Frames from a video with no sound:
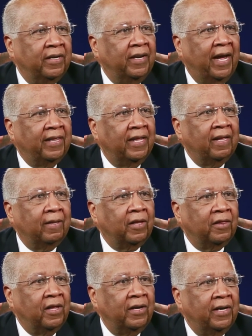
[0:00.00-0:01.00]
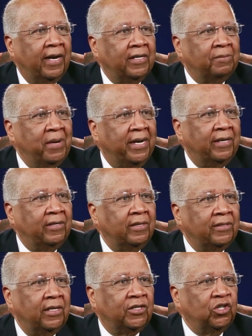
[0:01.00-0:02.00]
and I think the Thunder has made
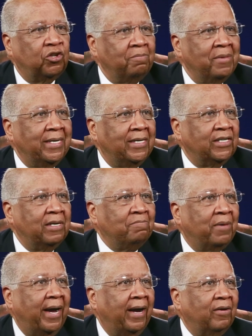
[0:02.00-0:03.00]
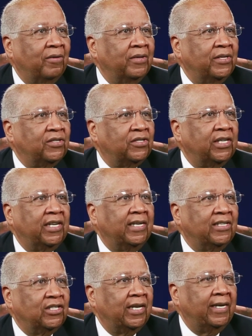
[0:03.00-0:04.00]
such a tremendous impact on this city
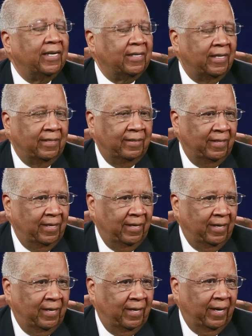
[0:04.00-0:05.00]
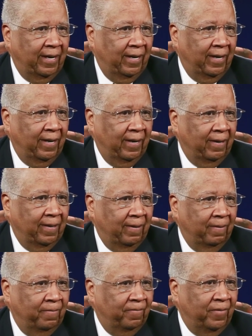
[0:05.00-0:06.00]
and state that
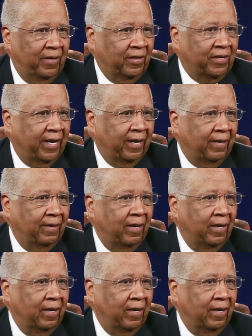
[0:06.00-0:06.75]
it'll take